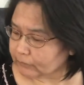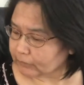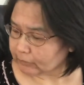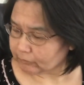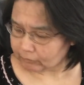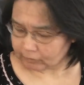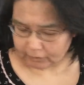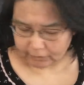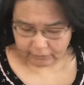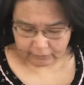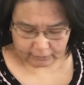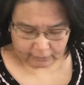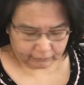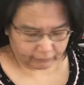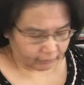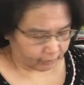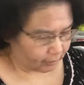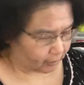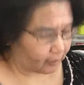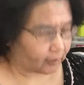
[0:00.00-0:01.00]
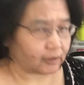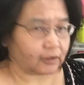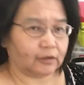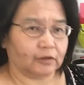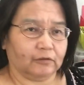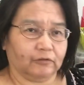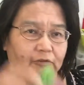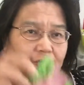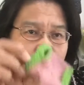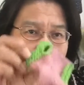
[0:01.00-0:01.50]
What else have I got here?
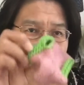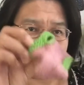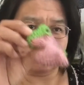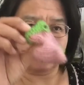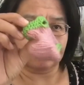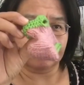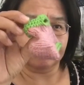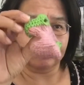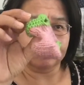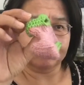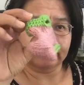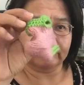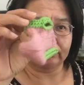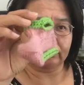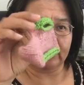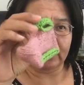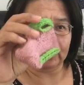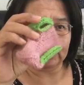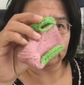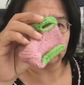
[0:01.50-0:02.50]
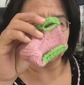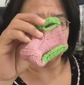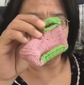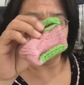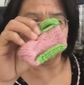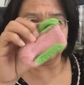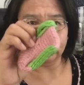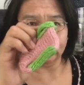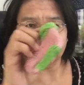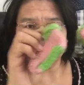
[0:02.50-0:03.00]
I've got matching
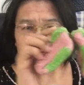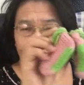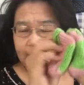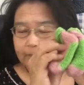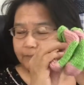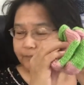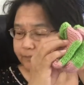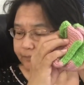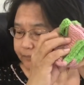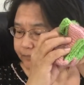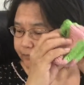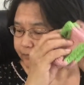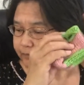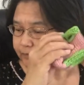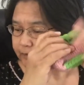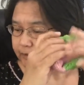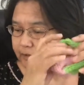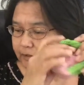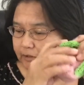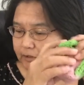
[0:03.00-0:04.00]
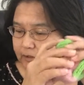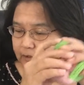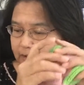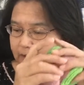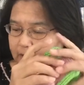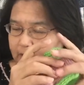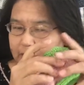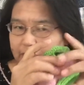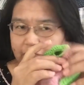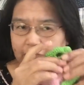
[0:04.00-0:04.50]
booties
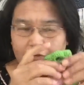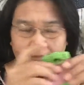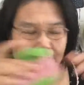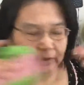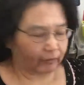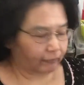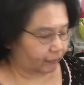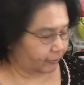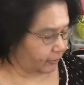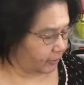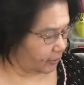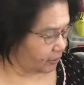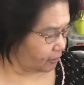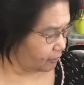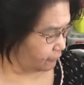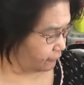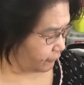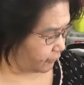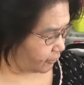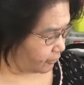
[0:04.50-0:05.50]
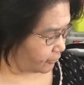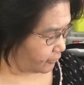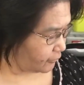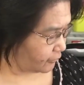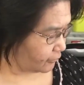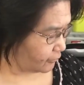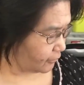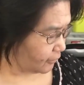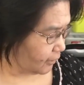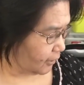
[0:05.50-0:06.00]
for my Felicia
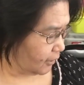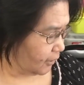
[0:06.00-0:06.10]
Fox.